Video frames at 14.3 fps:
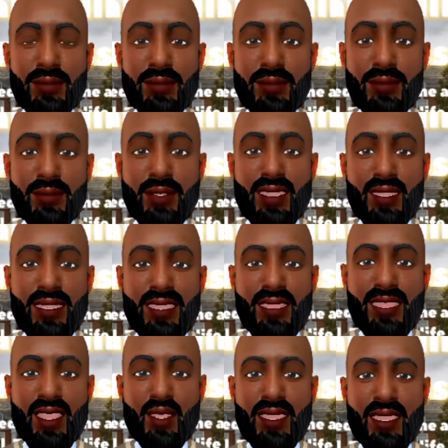you could do
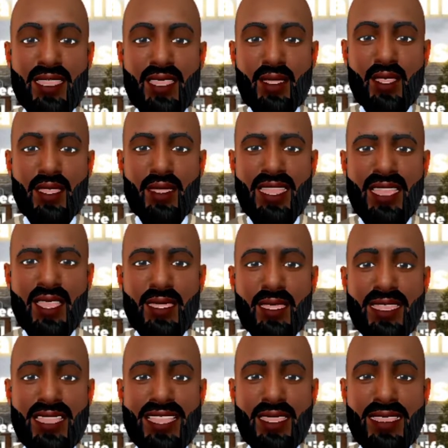everything from the very
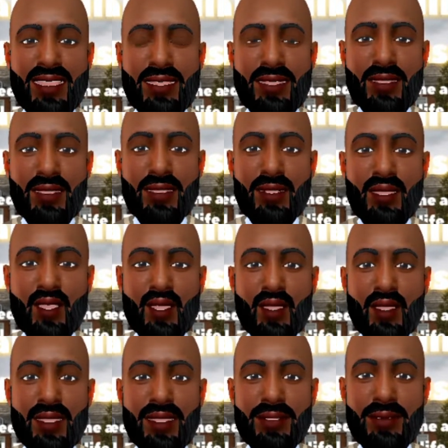beginning. You could,
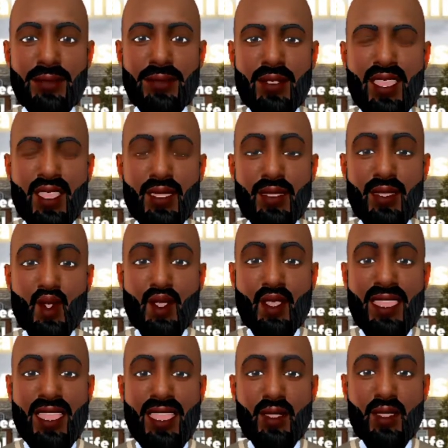form
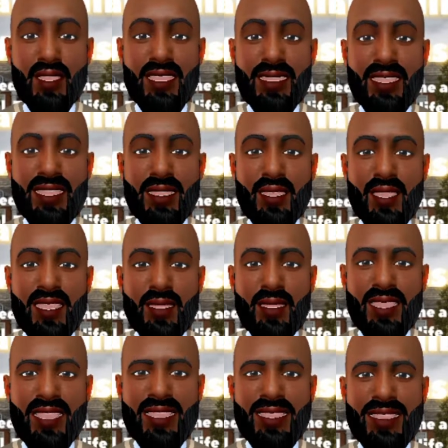your operating
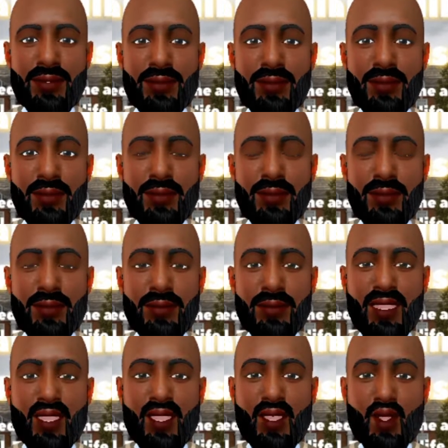agreement.
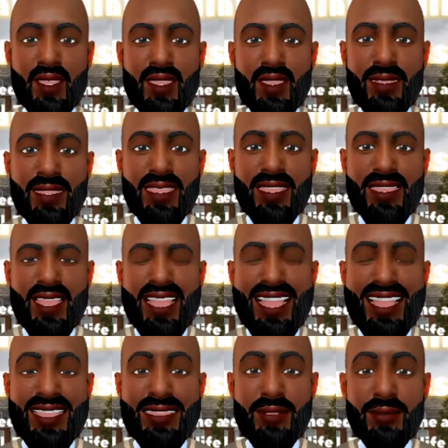You could do
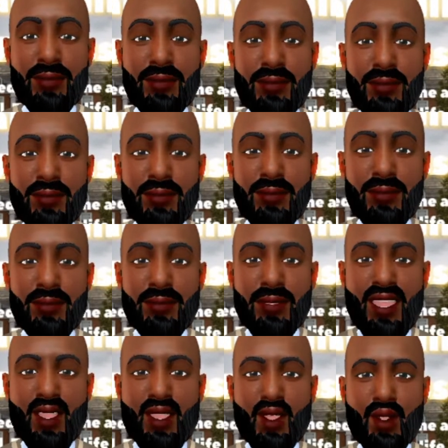that.
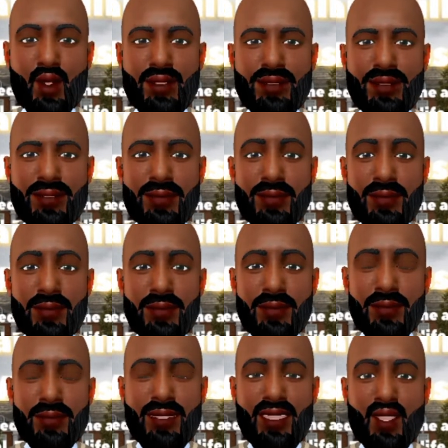
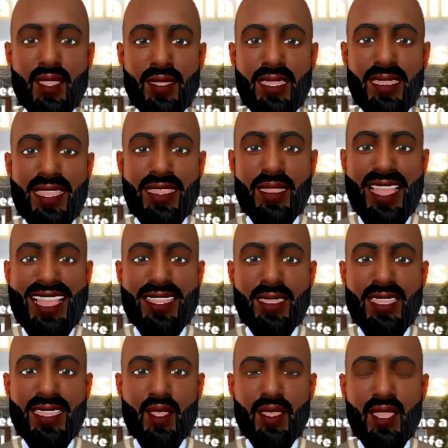You could name
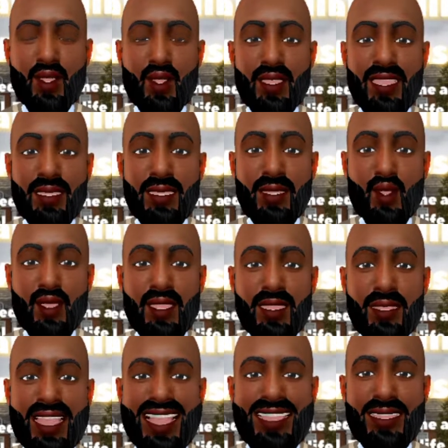it whatever it is you want to
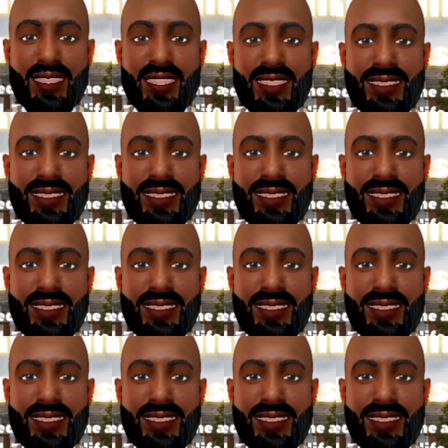name it